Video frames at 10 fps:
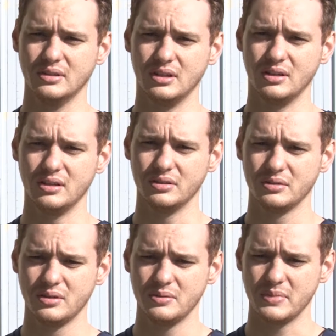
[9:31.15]

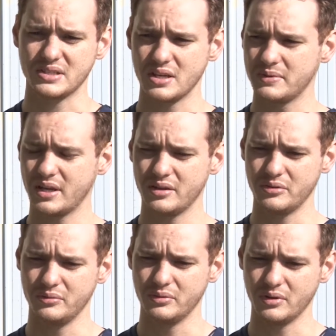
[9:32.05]
My stepdad,
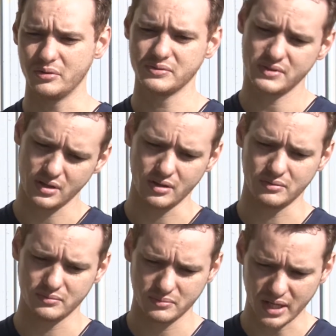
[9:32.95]
who owns the
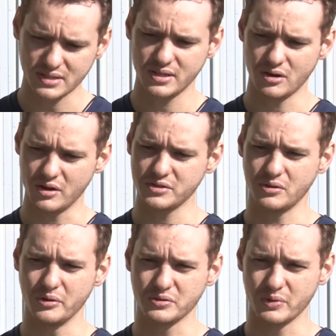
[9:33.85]
bike center,
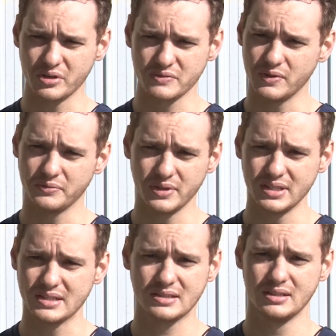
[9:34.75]
also owns Wintersville
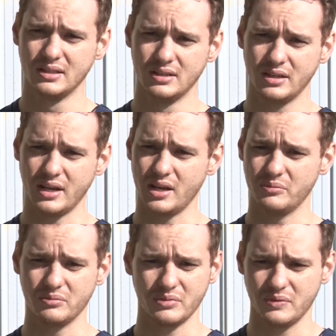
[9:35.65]
Fitness,
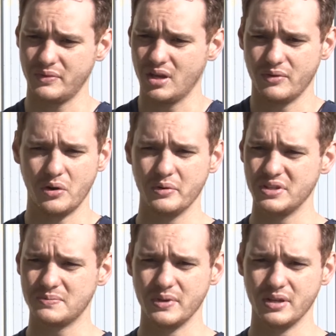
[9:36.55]
and they've
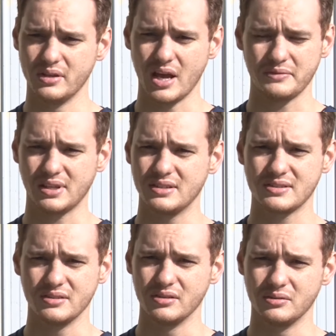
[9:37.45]
always been advocates
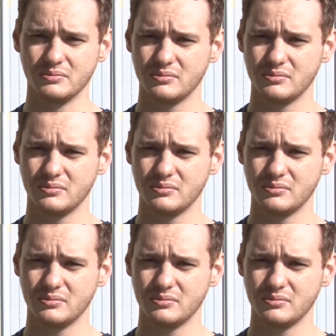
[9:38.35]
to,